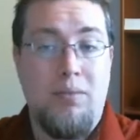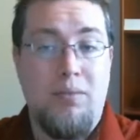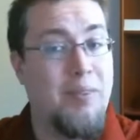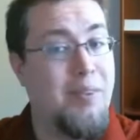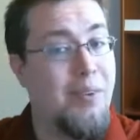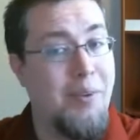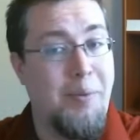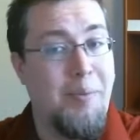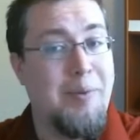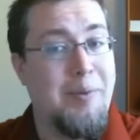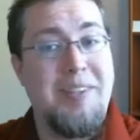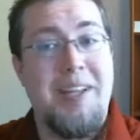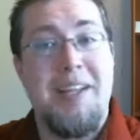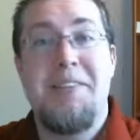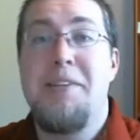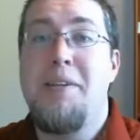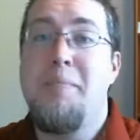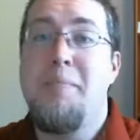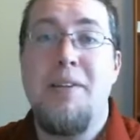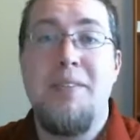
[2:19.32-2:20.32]
almost
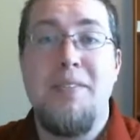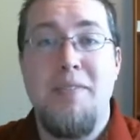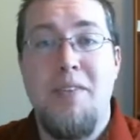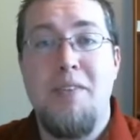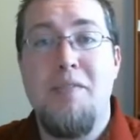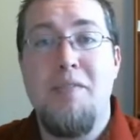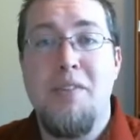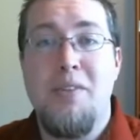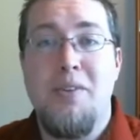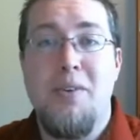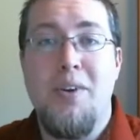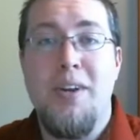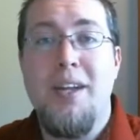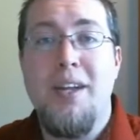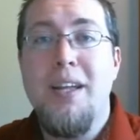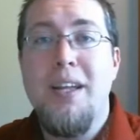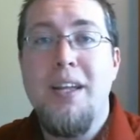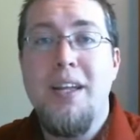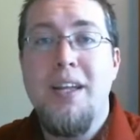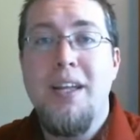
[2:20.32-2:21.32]
18 months of inventory,
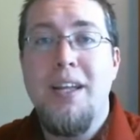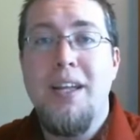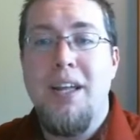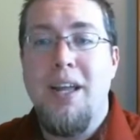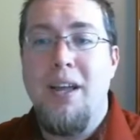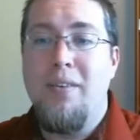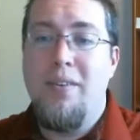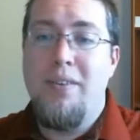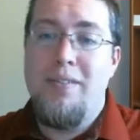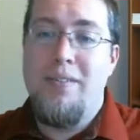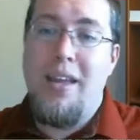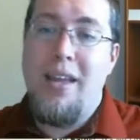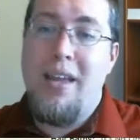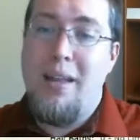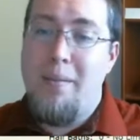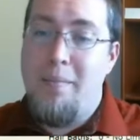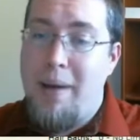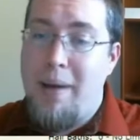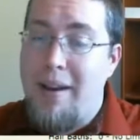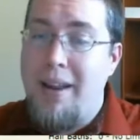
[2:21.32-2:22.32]
it would have
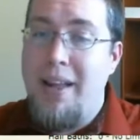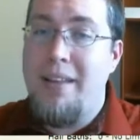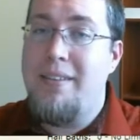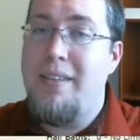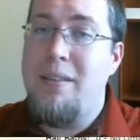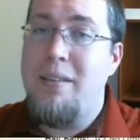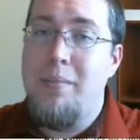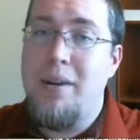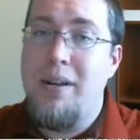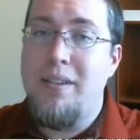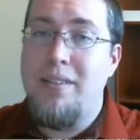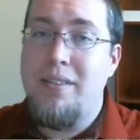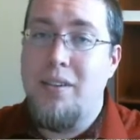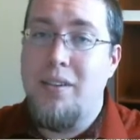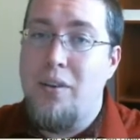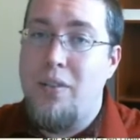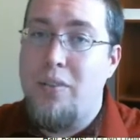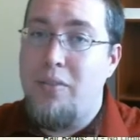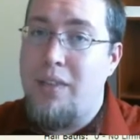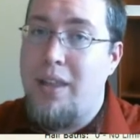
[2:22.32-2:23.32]
taken about 18 months to
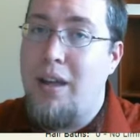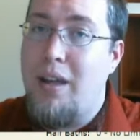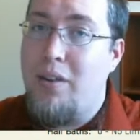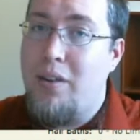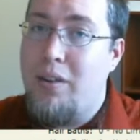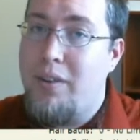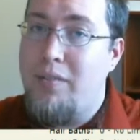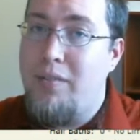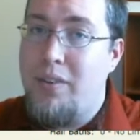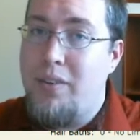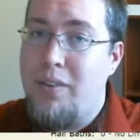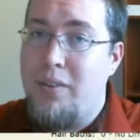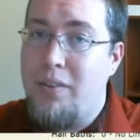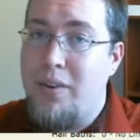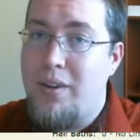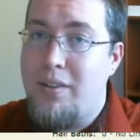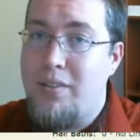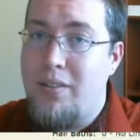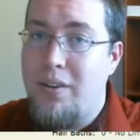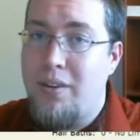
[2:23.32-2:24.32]
go through that whole
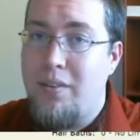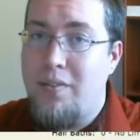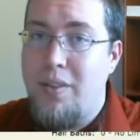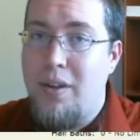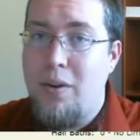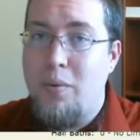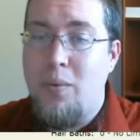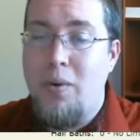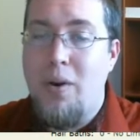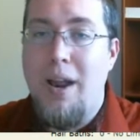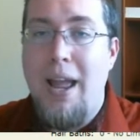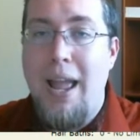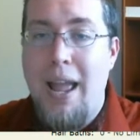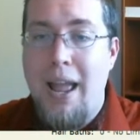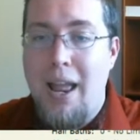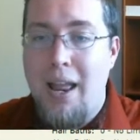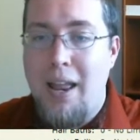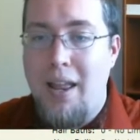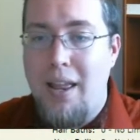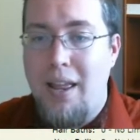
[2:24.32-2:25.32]
inventory. So
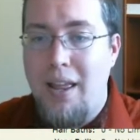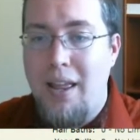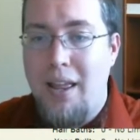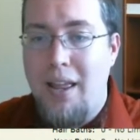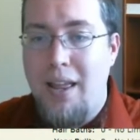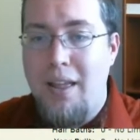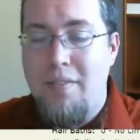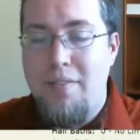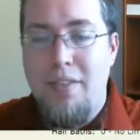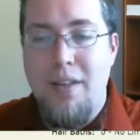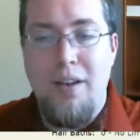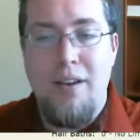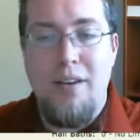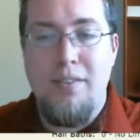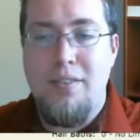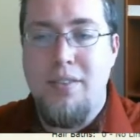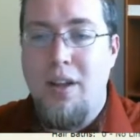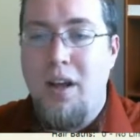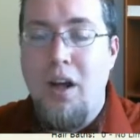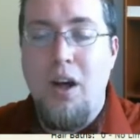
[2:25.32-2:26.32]
if
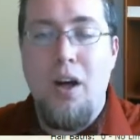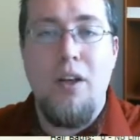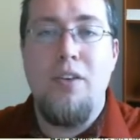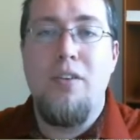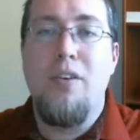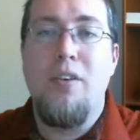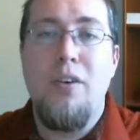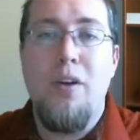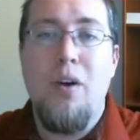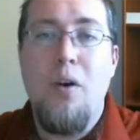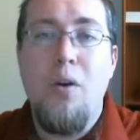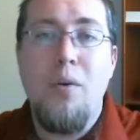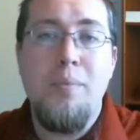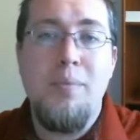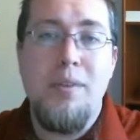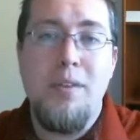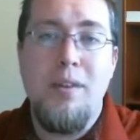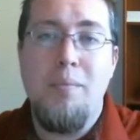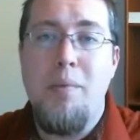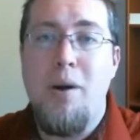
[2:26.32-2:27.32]
there's 100 homes
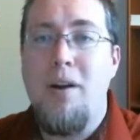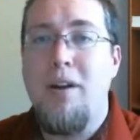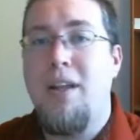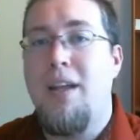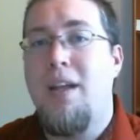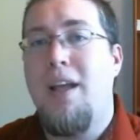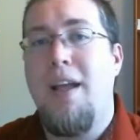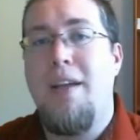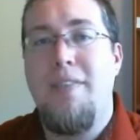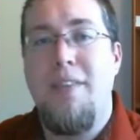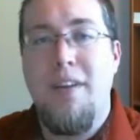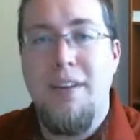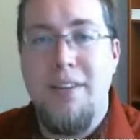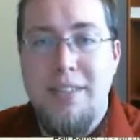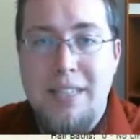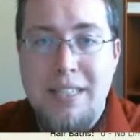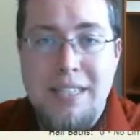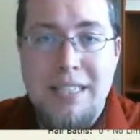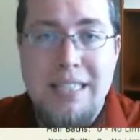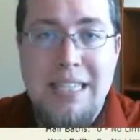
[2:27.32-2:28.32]
on the market and
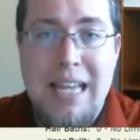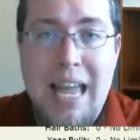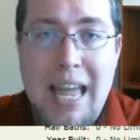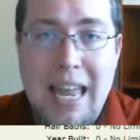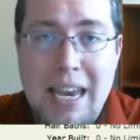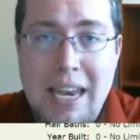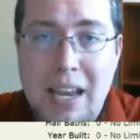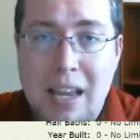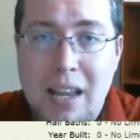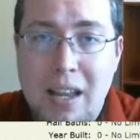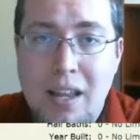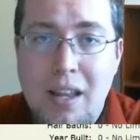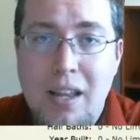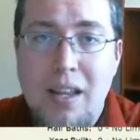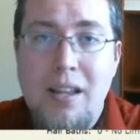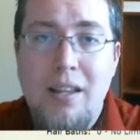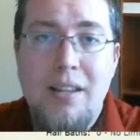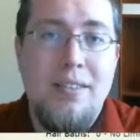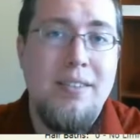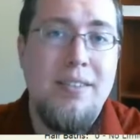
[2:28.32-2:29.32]
there's 10
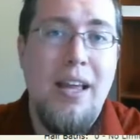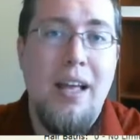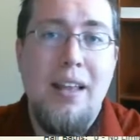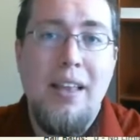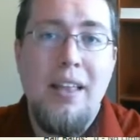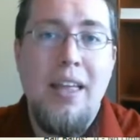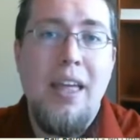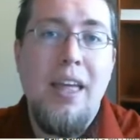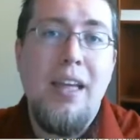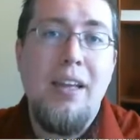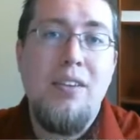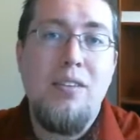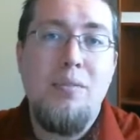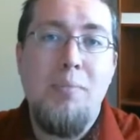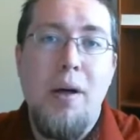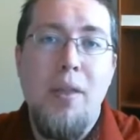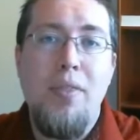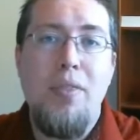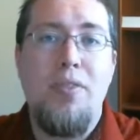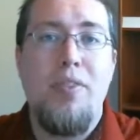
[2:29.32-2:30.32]
selling each
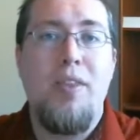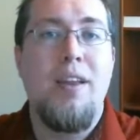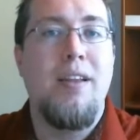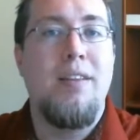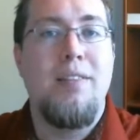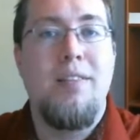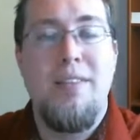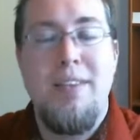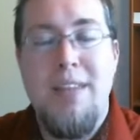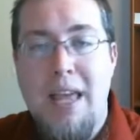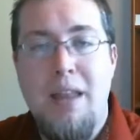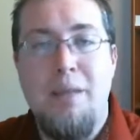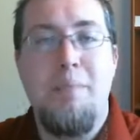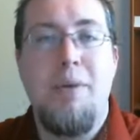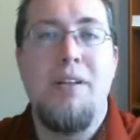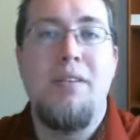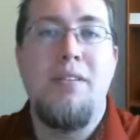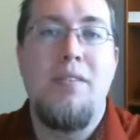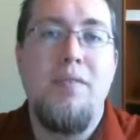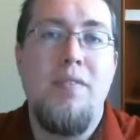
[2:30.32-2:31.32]
month, then it's 10
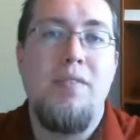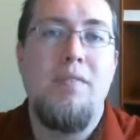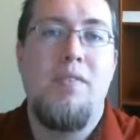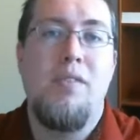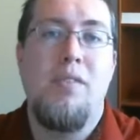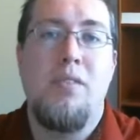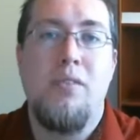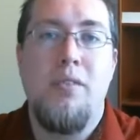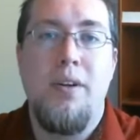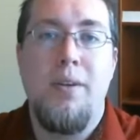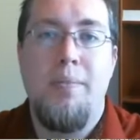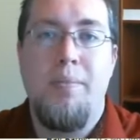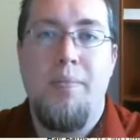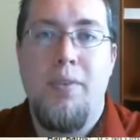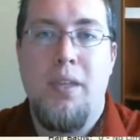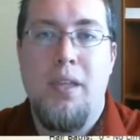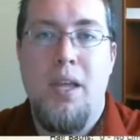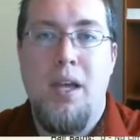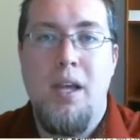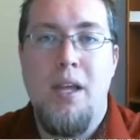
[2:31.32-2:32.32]
months of inventory.
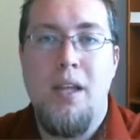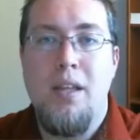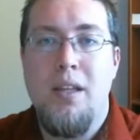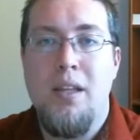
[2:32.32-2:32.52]
Okay,